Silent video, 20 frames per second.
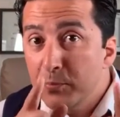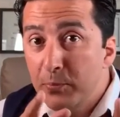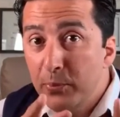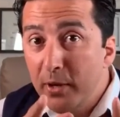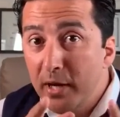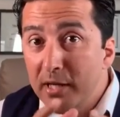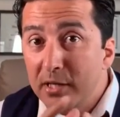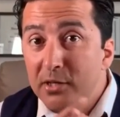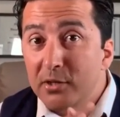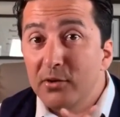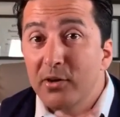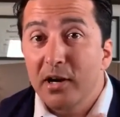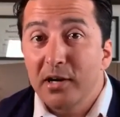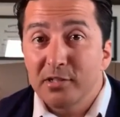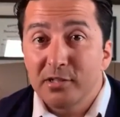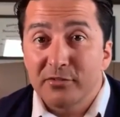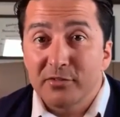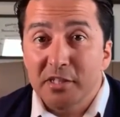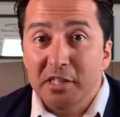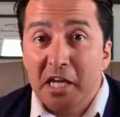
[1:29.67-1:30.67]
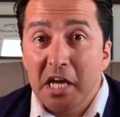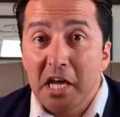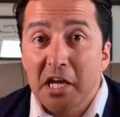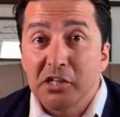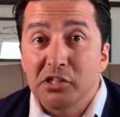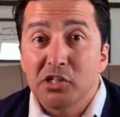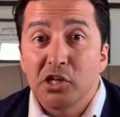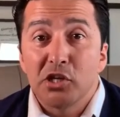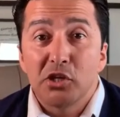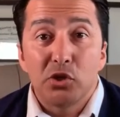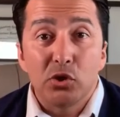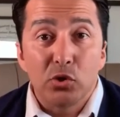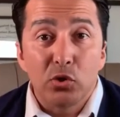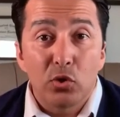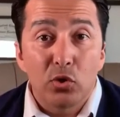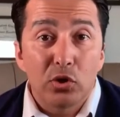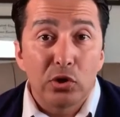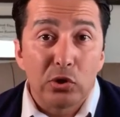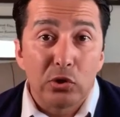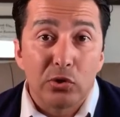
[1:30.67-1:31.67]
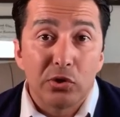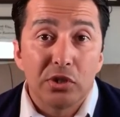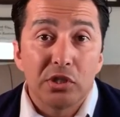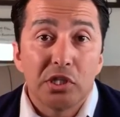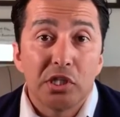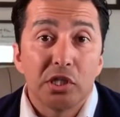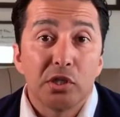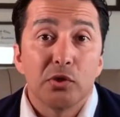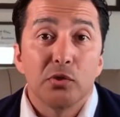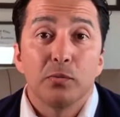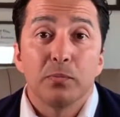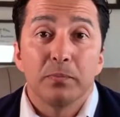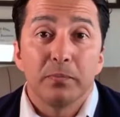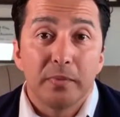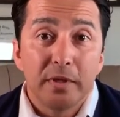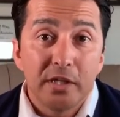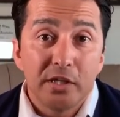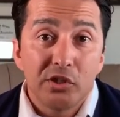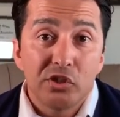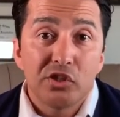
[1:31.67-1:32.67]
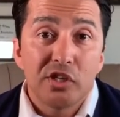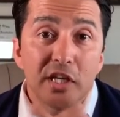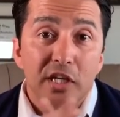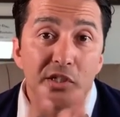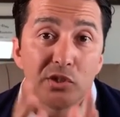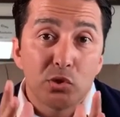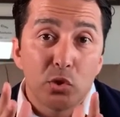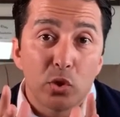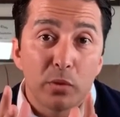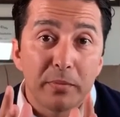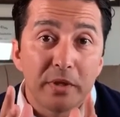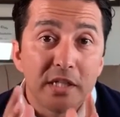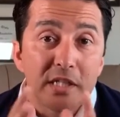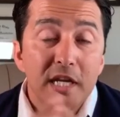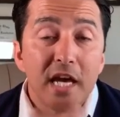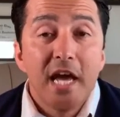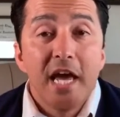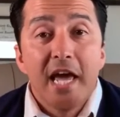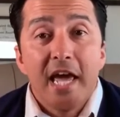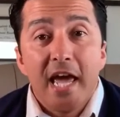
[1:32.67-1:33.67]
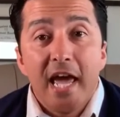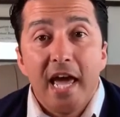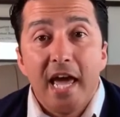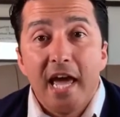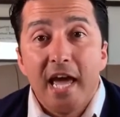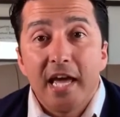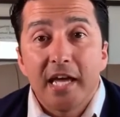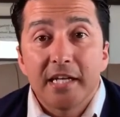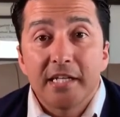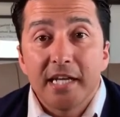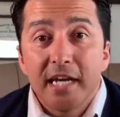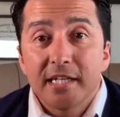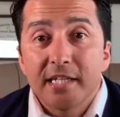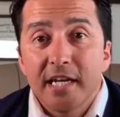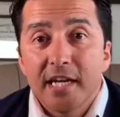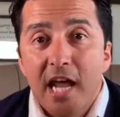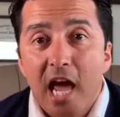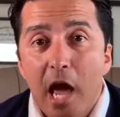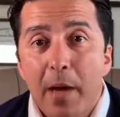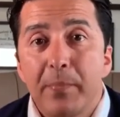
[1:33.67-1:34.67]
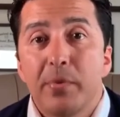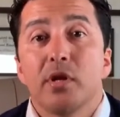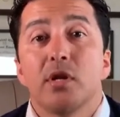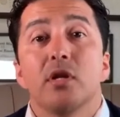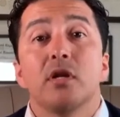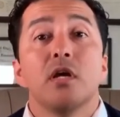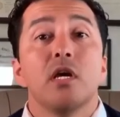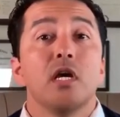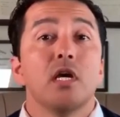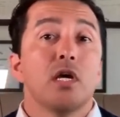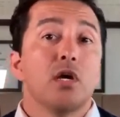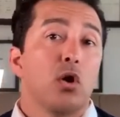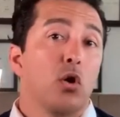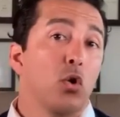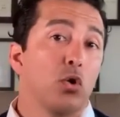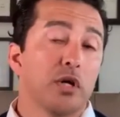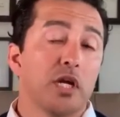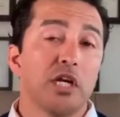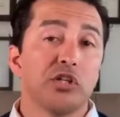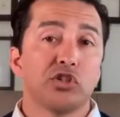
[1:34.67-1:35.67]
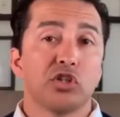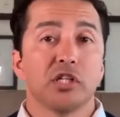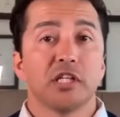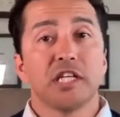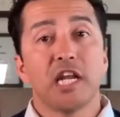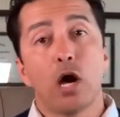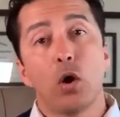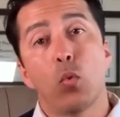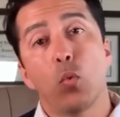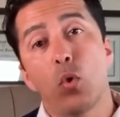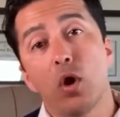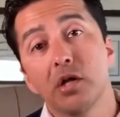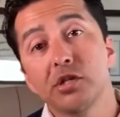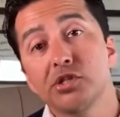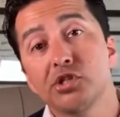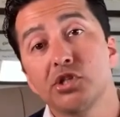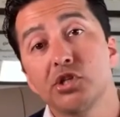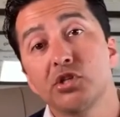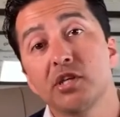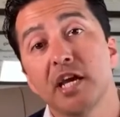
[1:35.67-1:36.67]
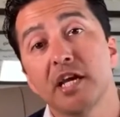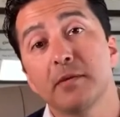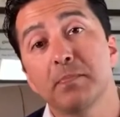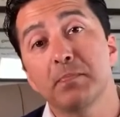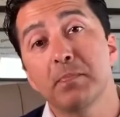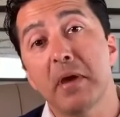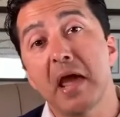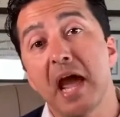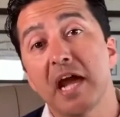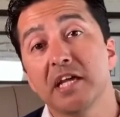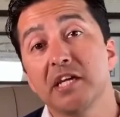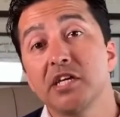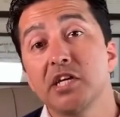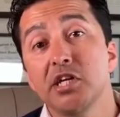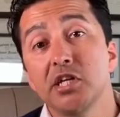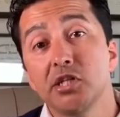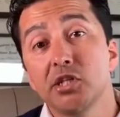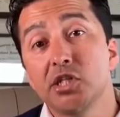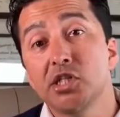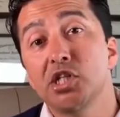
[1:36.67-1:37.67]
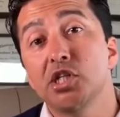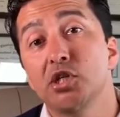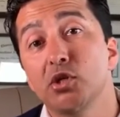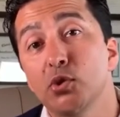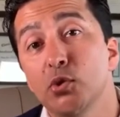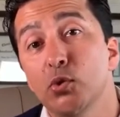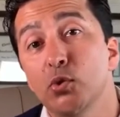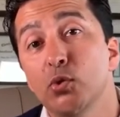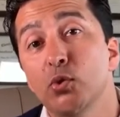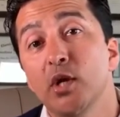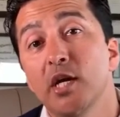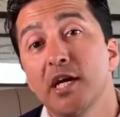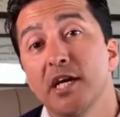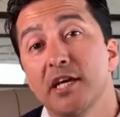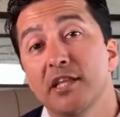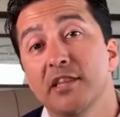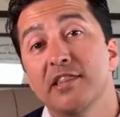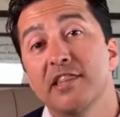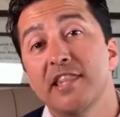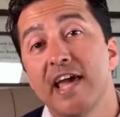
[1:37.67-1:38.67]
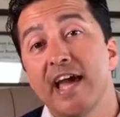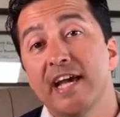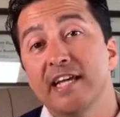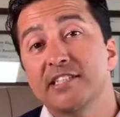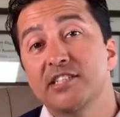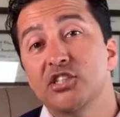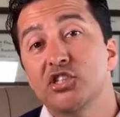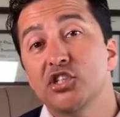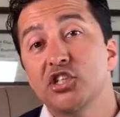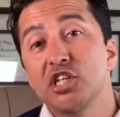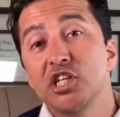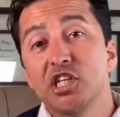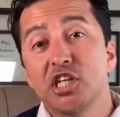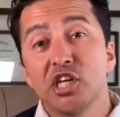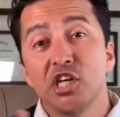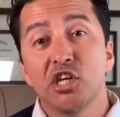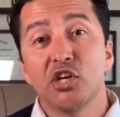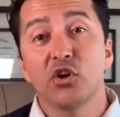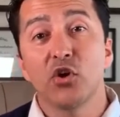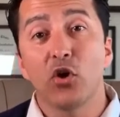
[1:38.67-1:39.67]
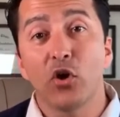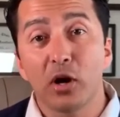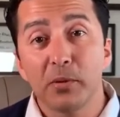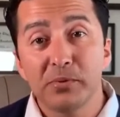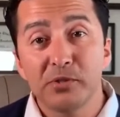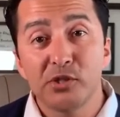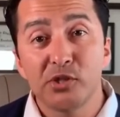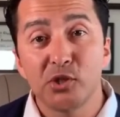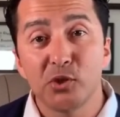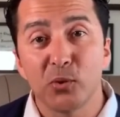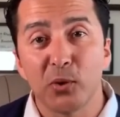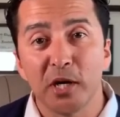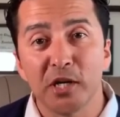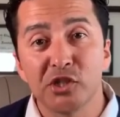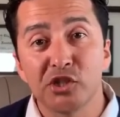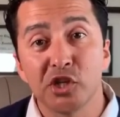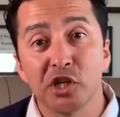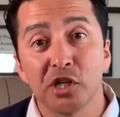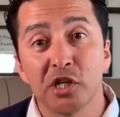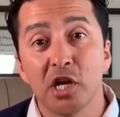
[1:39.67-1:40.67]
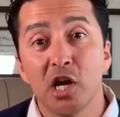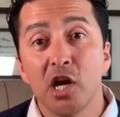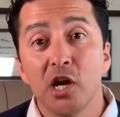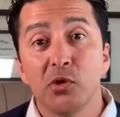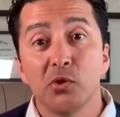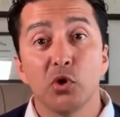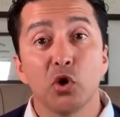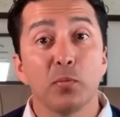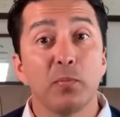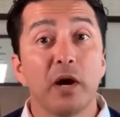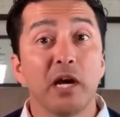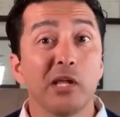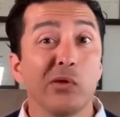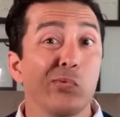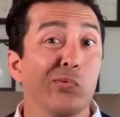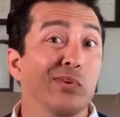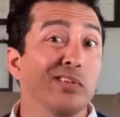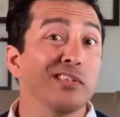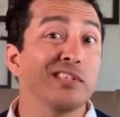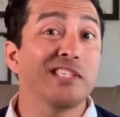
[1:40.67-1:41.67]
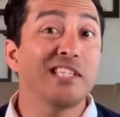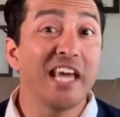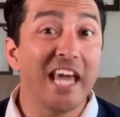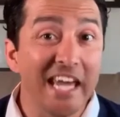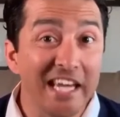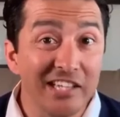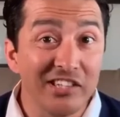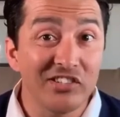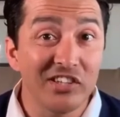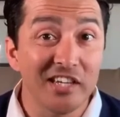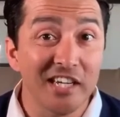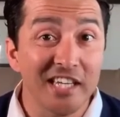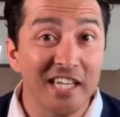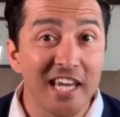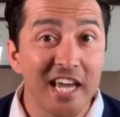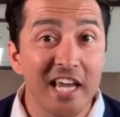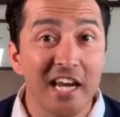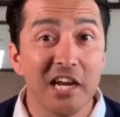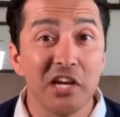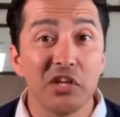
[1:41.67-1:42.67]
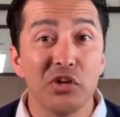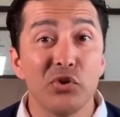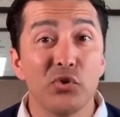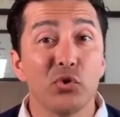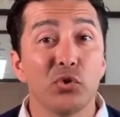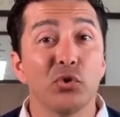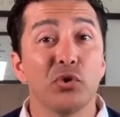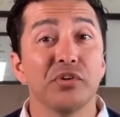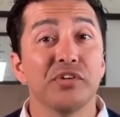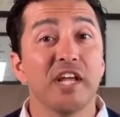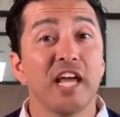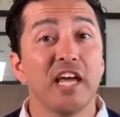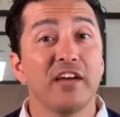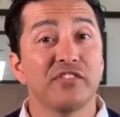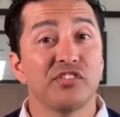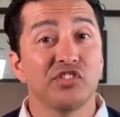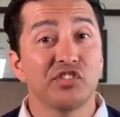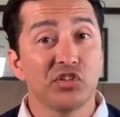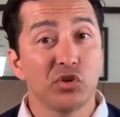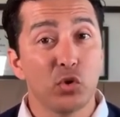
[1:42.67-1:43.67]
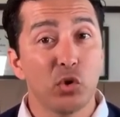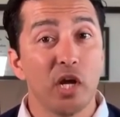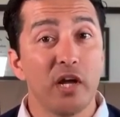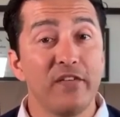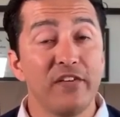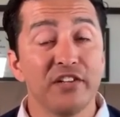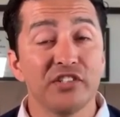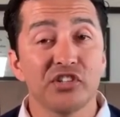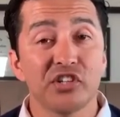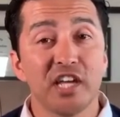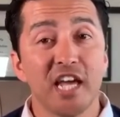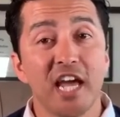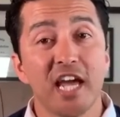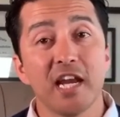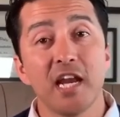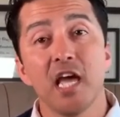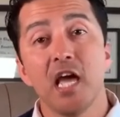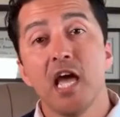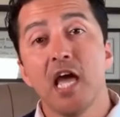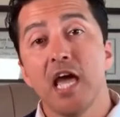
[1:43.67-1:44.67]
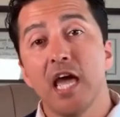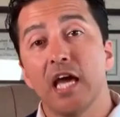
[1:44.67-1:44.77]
But regardless of the case, you're going to miss the enjoyment, and that can happen occasionally. Now, once you get back into that sneaky carb situation, your body will taste it again, and you're going to have cravings again.